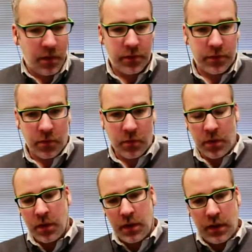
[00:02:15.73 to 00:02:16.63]

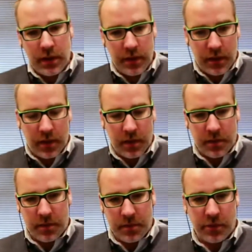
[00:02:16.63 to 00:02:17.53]
So.
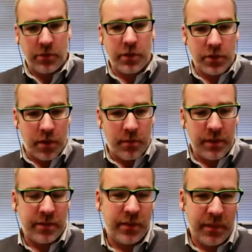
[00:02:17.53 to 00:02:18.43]
They're doing a good job. It's
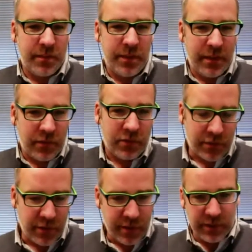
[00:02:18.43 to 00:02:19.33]
just going to be some of the
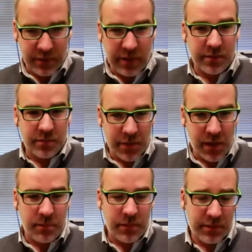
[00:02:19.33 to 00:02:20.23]
infrastructure. I think it's going to take some
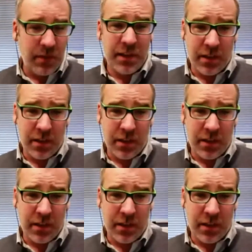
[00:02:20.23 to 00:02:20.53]
time. It's going to be.